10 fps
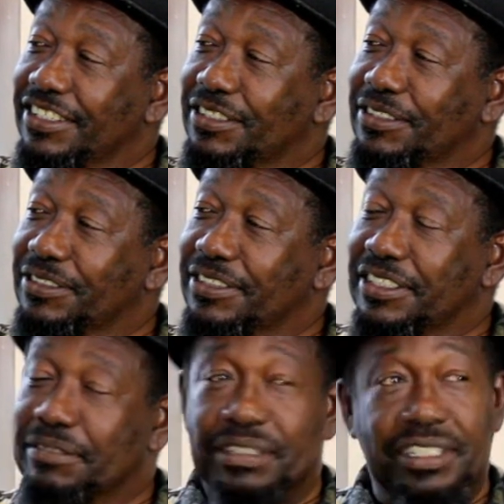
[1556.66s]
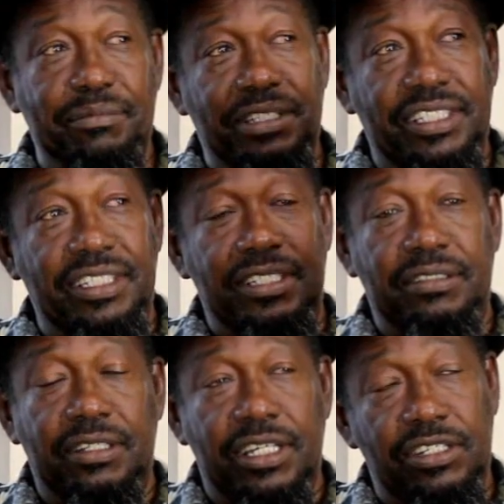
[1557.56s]
So then you see
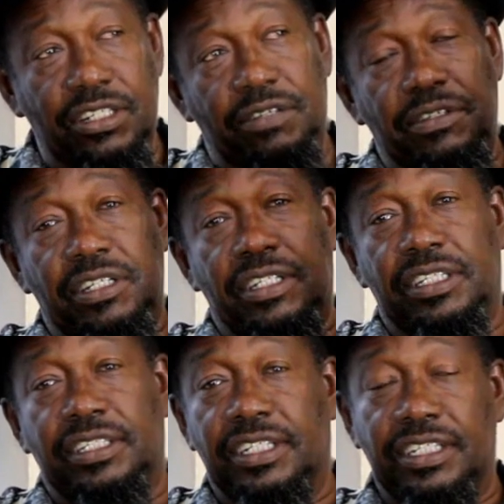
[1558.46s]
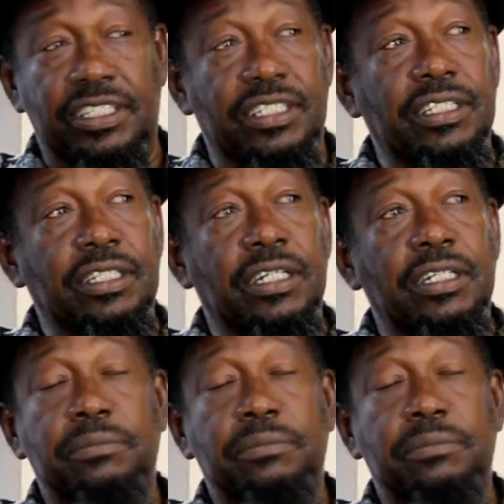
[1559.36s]
I driving and I see the